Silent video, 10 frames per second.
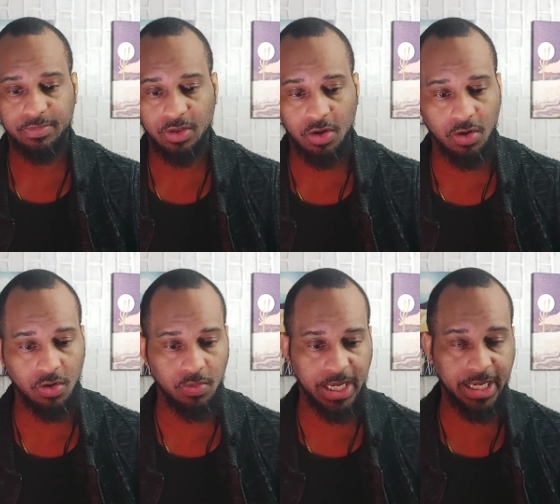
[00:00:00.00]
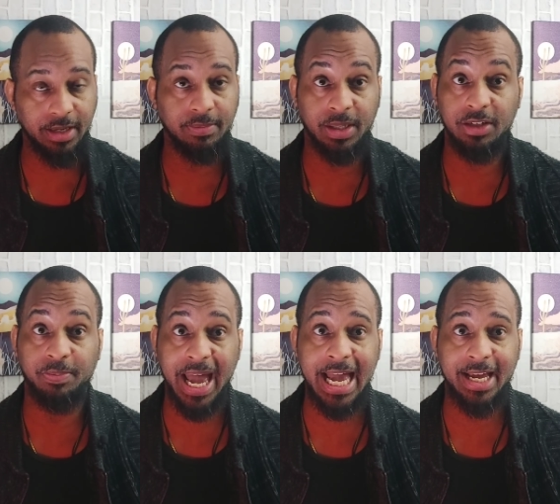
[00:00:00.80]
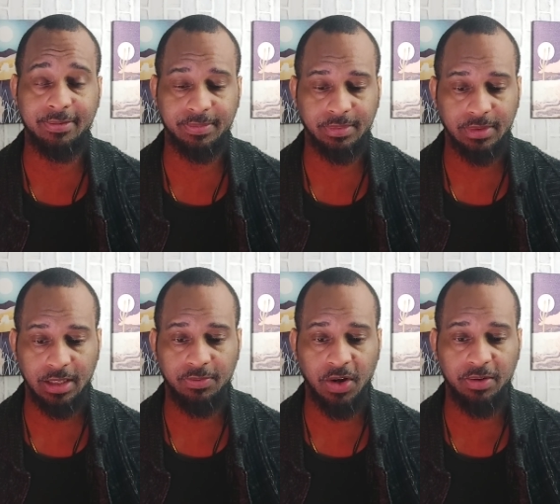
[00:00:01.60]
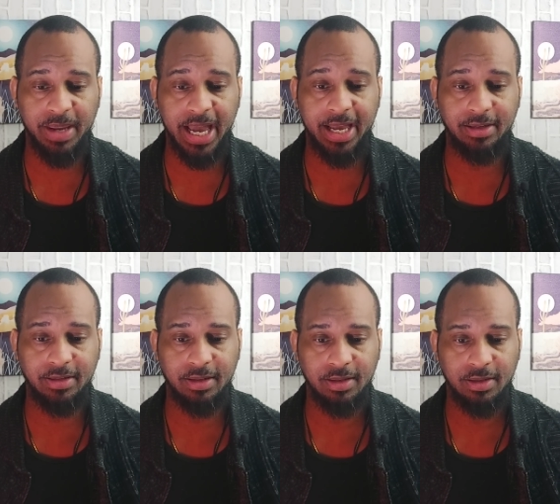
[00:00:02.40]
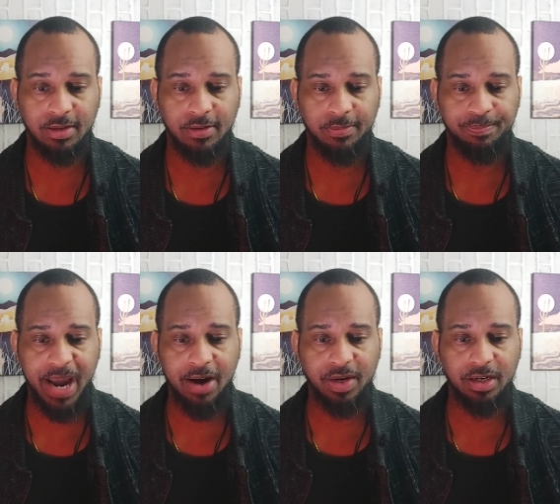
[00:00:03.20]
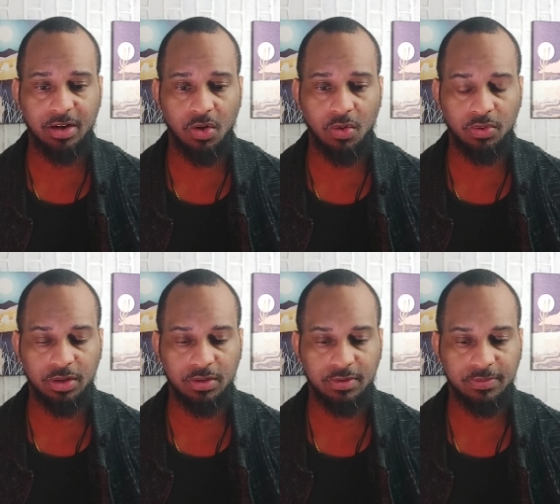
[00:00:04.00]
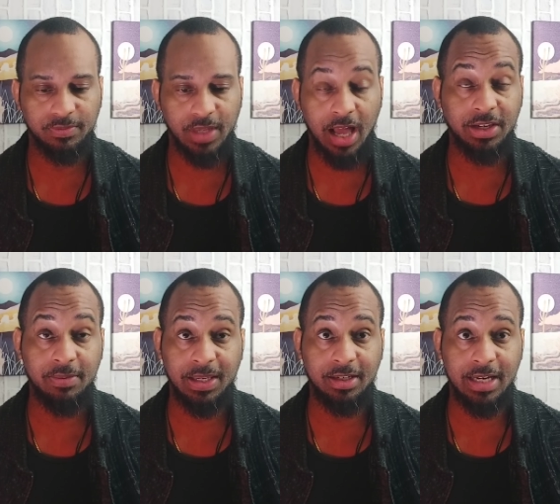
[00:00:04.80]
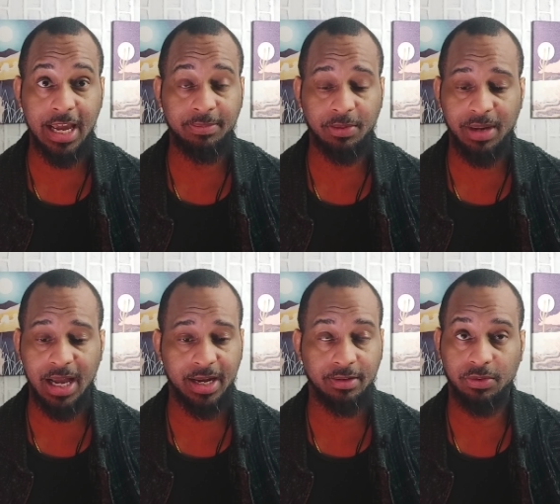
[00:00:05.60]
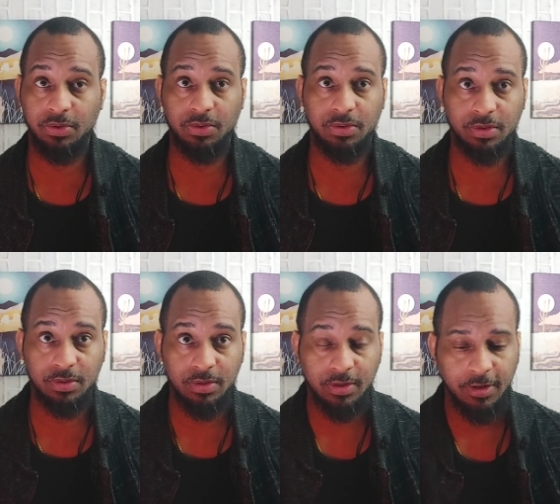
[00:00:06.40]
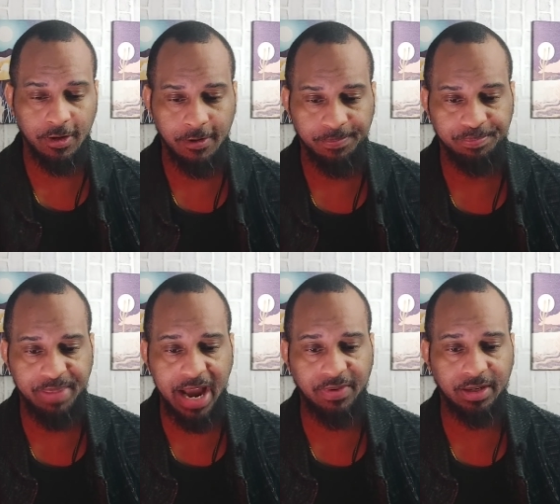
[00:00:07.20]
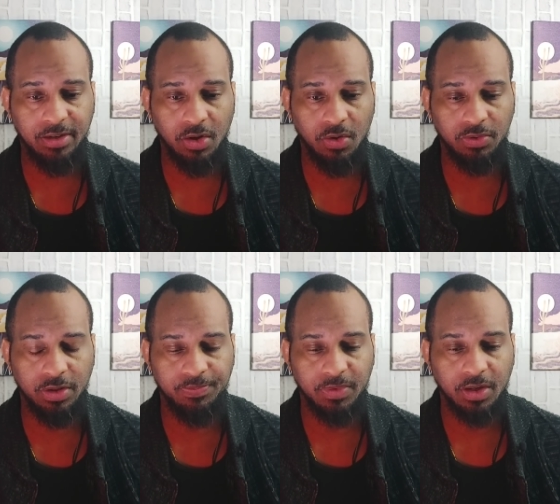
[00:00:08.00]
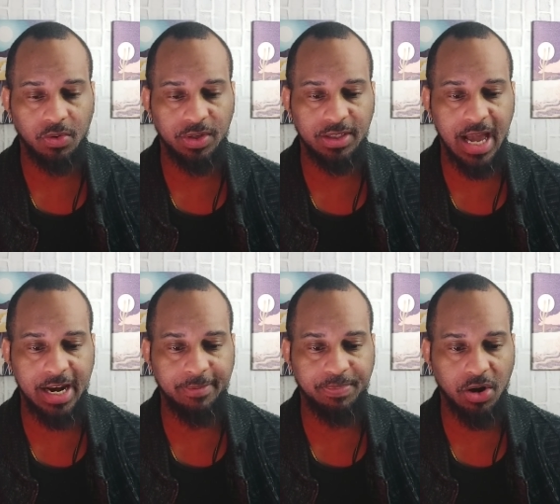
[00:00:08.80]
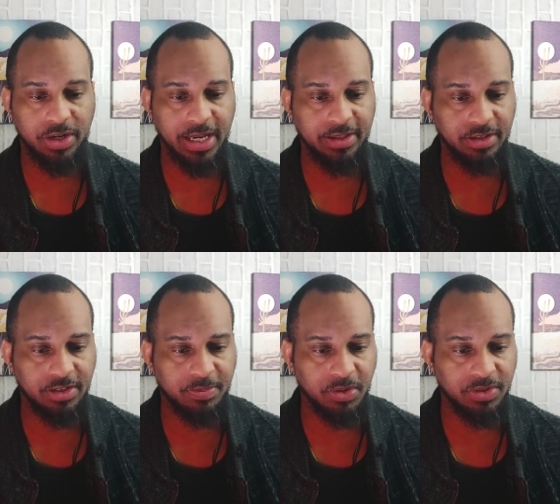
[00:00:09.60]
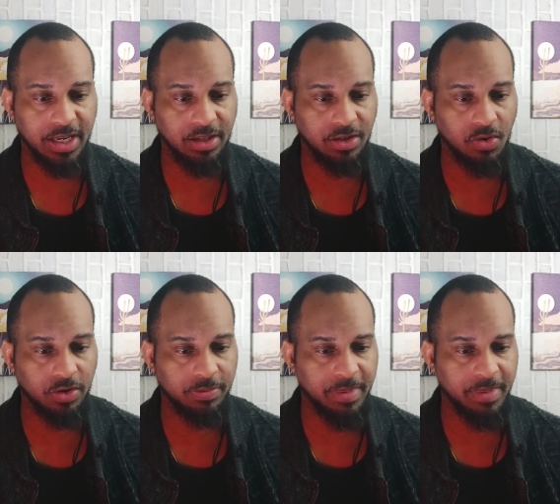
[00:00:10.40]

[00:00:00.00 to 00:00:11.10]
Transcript: No way, but it's bad. It's very bad. Barrick Gold, I'll keep these names in mind. Whew. Barrick Gold, who is not a party in the dispute, said the North